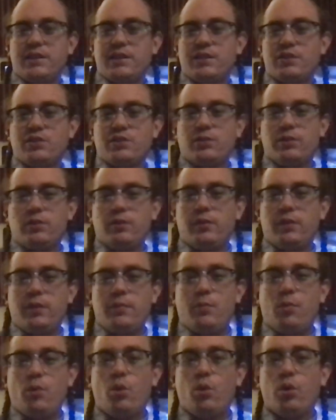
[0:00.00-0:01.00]
And certainly
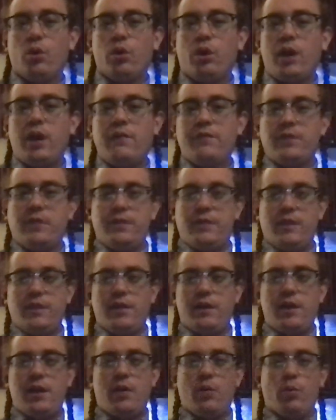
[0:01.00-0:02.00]
more often than
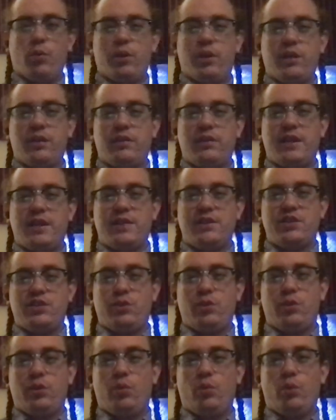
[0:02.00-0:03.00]
not, we're going to test
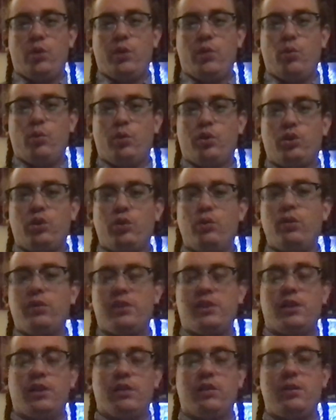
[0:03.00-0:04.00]
you on what will
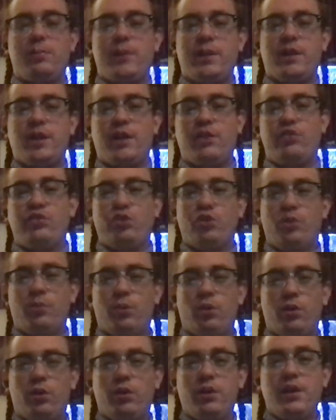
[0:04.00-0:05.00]
clearly be
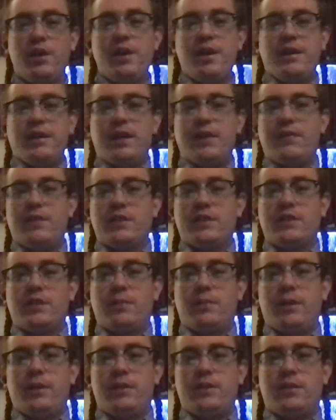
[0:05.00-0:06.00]
unsuitable given
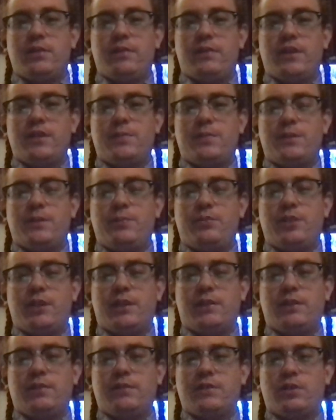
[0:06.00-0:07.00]
somebody's investment
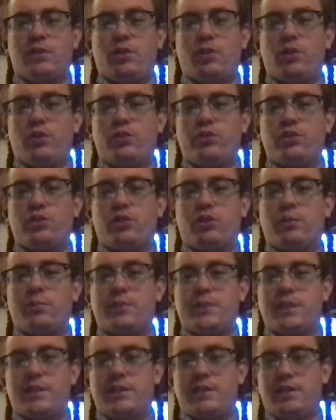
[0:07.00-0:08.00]
objectives and current
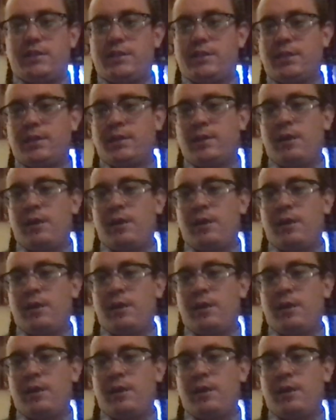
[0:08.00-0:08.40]
circumstances.